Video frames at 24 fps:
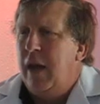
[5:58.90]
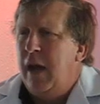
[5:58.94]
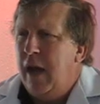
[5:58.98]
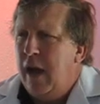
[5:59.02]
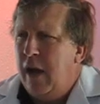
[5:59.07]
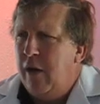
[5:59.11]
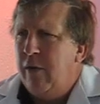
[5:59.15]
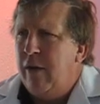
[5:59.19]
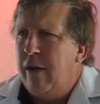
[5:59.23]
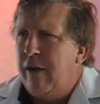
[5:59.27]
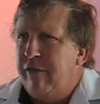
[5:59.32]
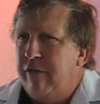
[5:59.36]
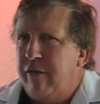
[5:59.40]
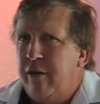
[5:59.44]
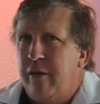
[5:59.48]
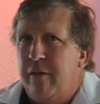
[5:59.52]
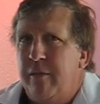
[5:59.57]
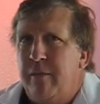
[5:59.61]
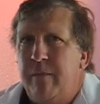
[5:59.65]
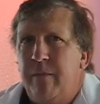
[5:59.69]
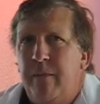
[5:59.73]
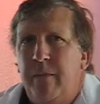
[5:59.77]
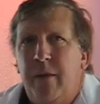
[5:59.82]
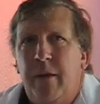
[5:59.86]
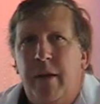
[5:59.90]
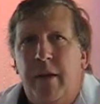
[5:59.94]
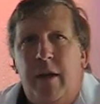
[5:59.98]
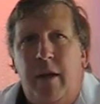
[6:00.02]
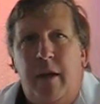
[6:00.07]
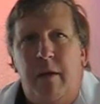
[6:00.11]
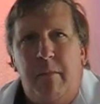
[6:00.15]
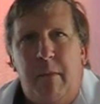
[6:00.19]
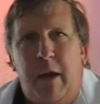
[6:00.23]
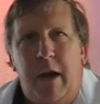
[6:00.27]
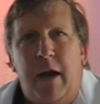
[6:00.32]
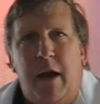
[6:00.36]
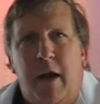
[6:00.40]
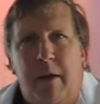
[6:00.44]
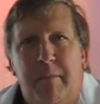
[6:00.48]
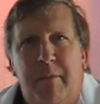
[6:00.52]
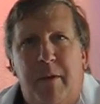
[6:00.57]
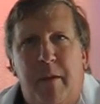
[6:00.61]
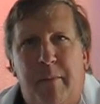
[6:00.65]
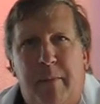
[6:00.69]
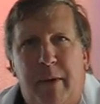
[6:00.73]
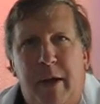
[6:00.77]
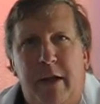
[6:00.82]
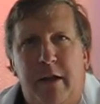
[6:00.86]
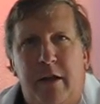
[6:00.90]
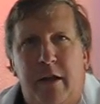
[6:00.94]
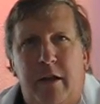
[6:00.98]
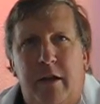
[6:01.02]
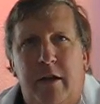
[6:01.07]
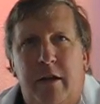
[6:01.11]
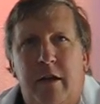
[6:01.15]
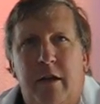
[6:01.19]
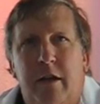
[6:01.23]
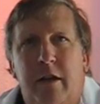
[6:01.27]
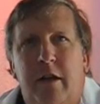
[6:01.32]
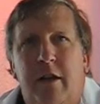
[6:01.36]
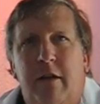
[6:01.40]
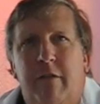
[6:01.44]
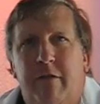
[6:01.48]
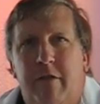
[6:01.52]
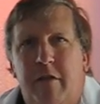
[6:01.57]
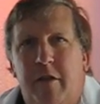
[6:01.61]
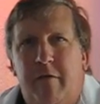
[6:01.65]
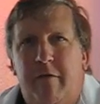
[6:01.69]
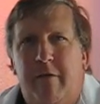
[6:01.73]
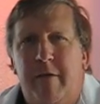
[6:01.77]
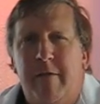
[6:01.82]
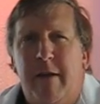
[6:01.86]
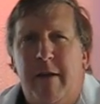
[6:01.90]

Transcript: However, in my humble opinion, for the...